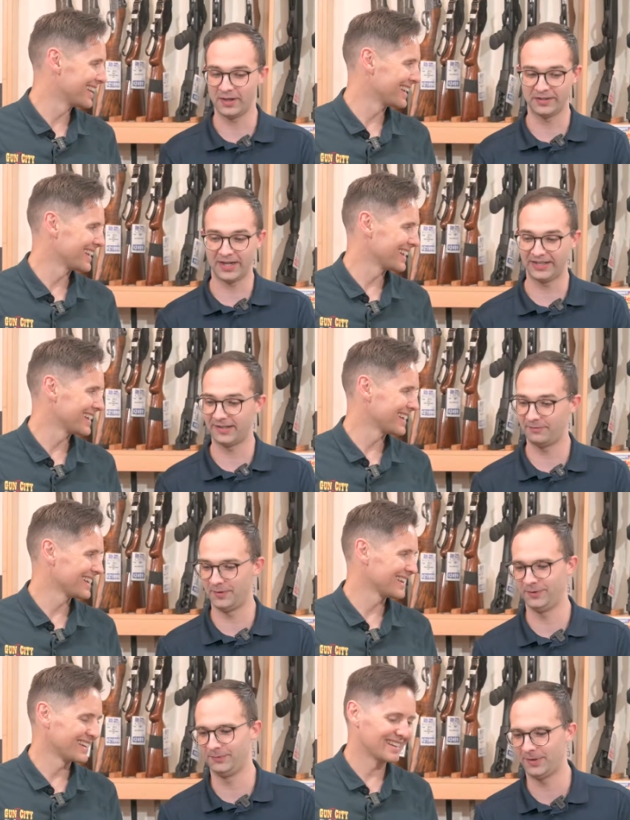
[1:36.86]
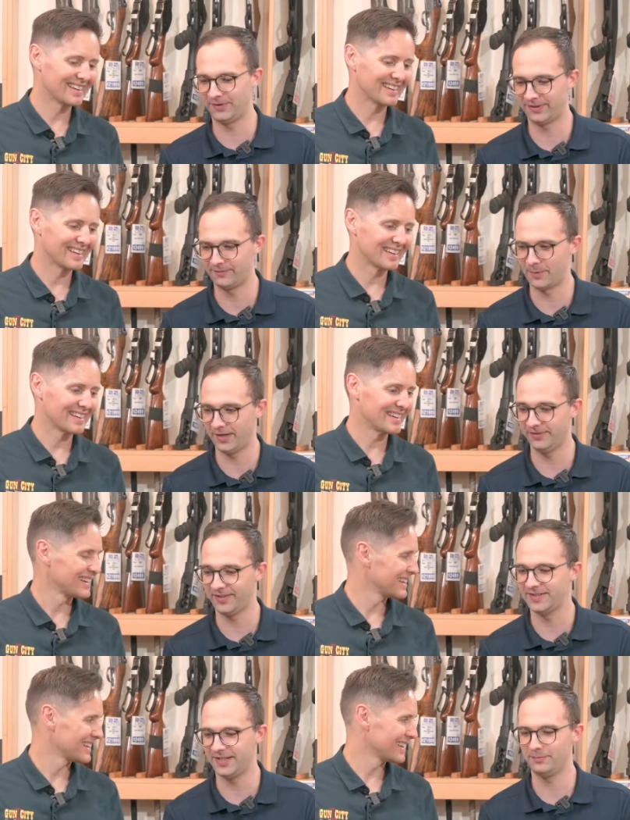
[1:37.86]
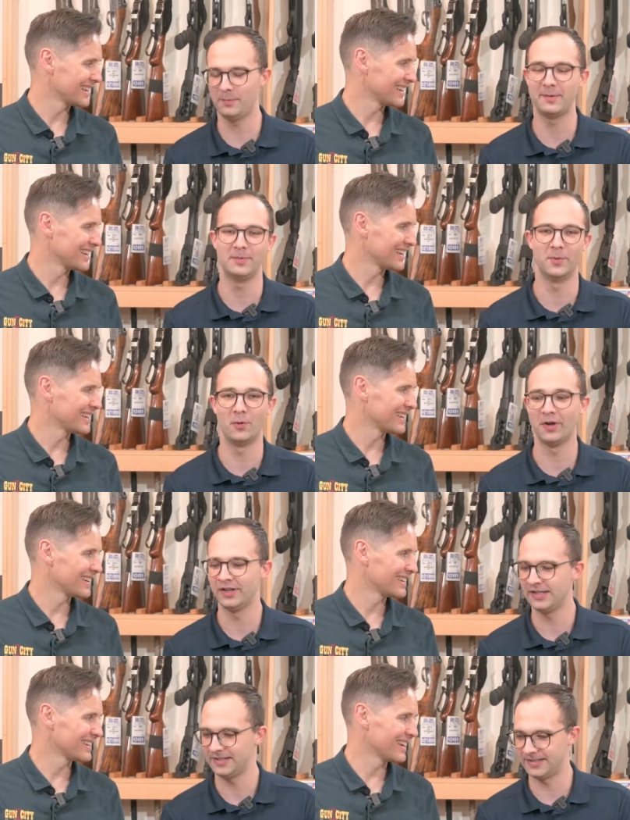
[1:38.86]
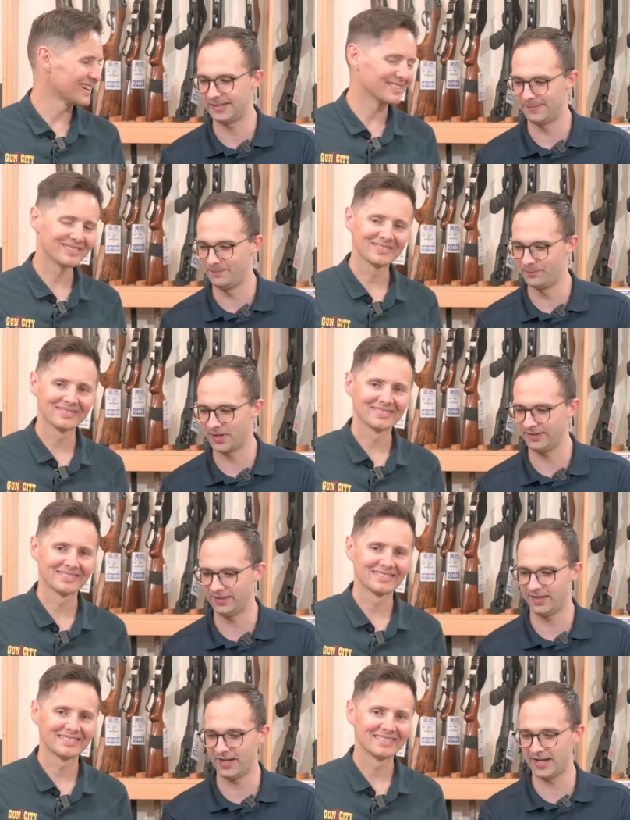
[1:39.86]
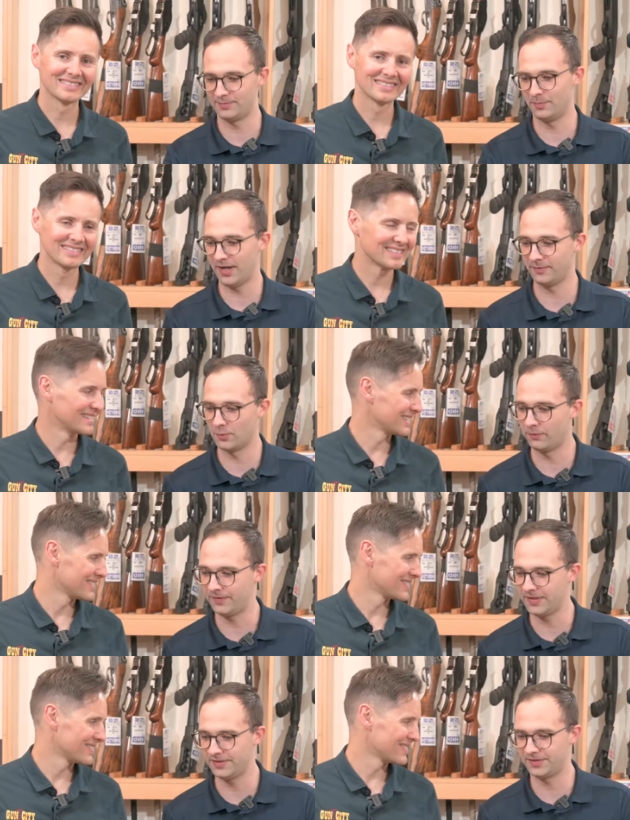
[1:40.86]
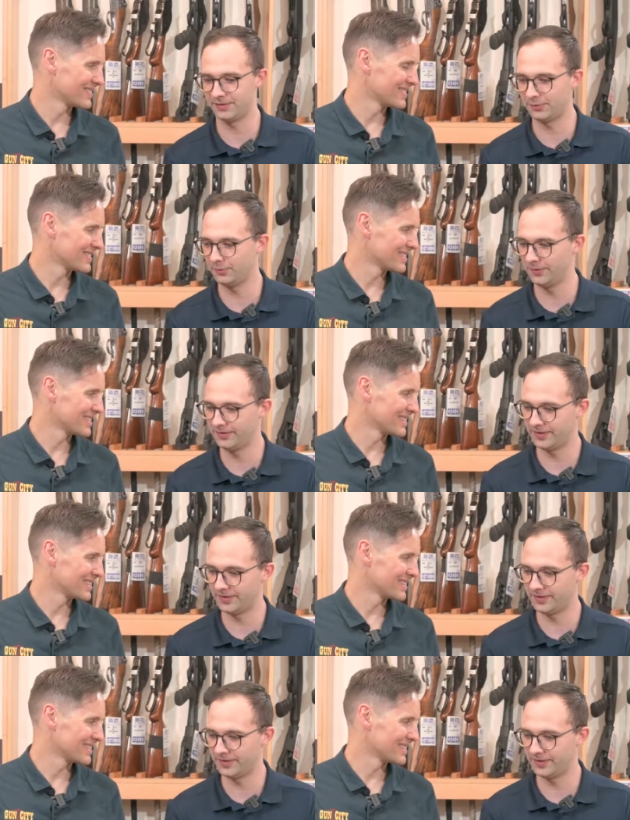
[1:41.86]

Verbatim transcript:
Speaker 1: I, I love this as much as I love my CZ, maybe more. Um, I think it had, had, more features, including